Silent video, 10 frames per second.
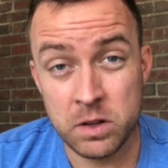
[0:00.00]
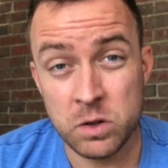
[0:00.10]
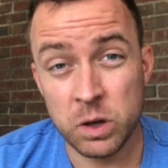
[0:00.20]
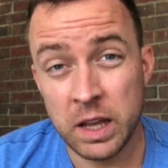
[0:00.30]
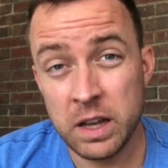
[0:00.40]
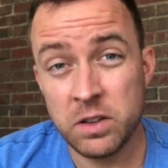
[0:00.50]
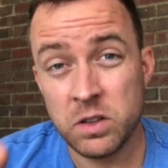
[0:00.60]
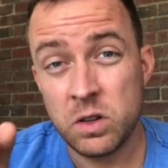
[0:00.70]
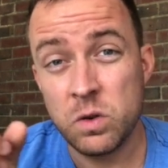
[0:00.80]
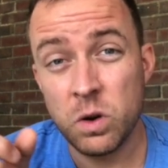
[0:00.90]
So in
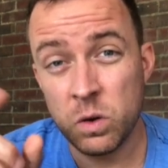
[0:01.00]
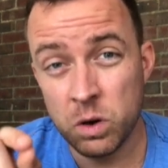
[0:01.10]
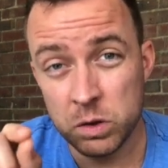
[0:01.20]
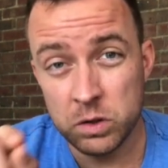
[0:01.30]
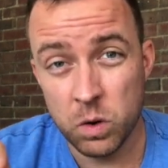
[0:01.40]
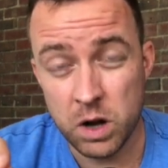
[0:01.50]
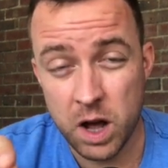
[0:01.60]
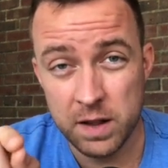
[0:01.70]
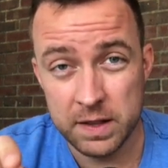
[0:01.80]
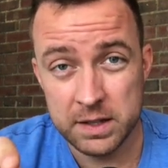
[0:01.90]
case you don't know what's going
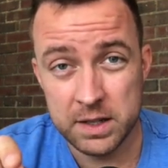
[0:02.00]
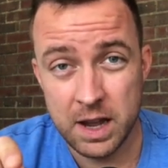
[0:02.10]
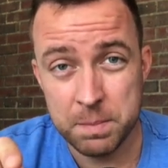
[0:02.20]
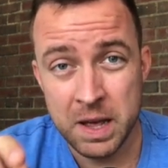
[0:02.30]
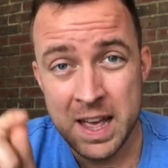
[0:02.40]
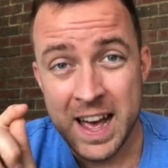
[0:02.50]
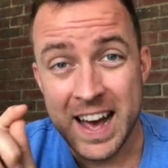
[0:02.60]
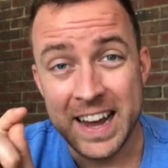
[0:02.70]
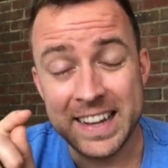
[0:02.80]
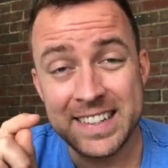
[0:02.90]
on in this step,
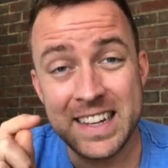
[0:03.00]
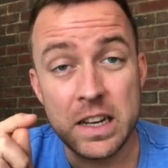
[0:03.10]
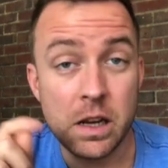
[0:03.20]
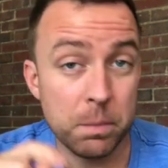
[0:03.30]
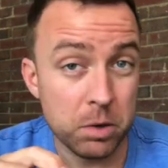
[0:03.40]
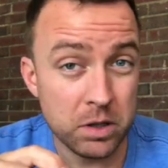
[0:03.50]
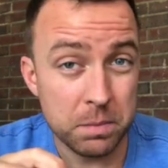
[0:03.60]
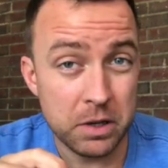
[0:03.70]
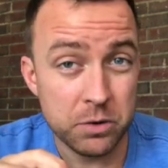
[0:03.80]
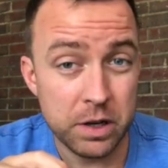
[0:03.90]
I see numbers on
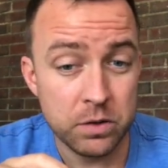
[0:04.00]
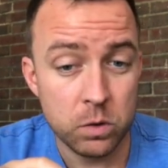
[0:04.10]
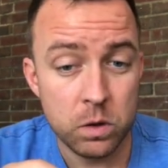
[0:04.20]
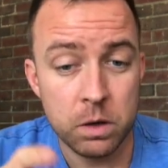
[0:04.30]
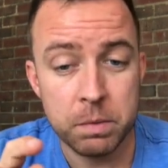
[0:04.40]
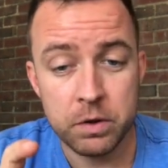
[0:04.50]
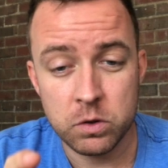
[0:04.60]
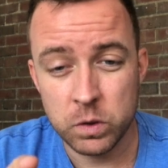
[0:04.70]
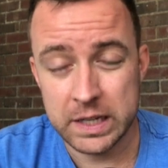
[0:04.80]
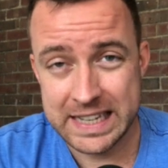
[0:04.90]
my Trezor, but there's
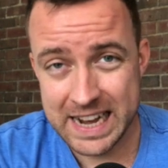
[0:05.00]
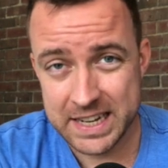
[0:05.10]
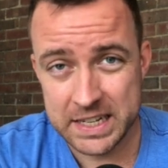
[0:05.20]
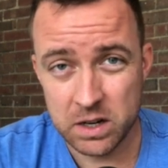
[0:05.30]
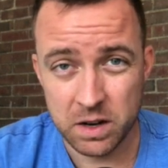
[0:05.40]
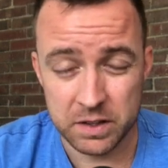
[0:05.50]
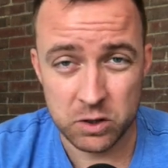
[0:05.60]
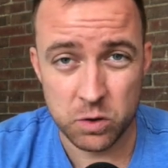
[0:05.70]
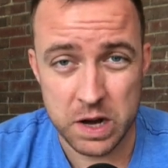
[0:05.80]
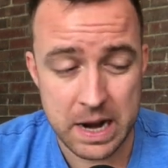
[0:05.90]
only dots here on the
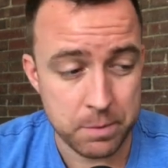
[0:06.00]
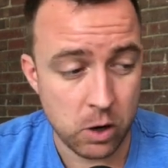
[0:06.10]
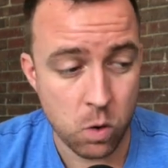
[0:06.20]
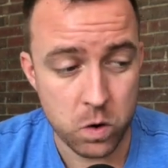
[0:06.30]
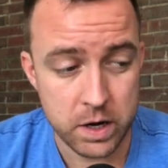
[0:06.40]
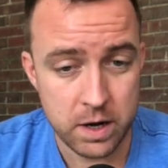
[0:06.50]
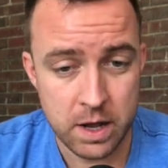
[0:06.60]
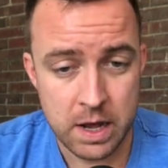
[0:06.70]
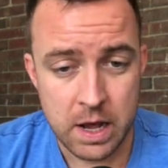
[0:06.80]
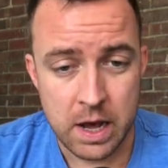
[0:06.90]
screen I'm recording.
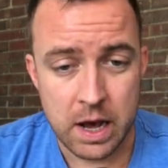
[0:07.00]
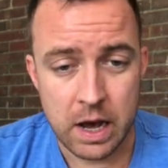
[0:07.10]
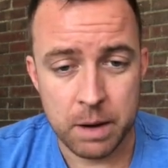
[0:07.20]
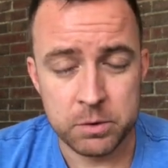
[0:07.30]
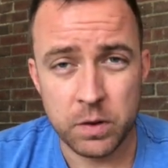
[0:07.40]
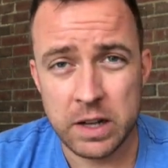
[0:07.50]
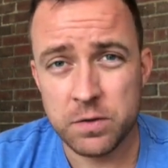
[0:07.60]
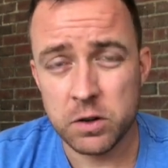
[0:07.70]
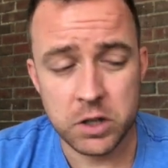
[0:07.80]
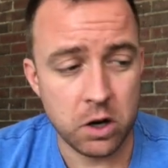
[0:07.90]
Uh, so that's
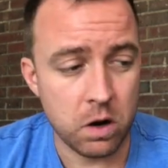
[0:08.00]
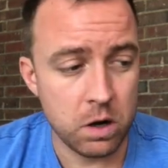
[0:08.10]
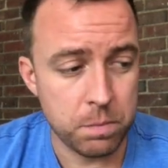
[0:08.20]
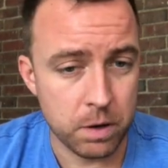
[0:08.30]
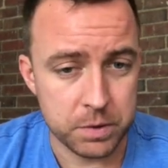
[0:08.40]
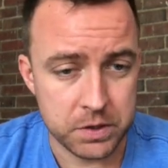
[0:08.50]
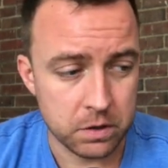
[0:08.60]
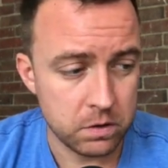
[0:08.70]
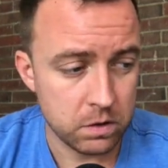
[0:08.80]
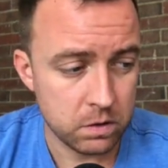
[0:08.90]
for security
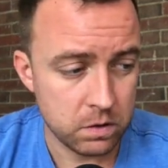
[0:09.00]
purposes.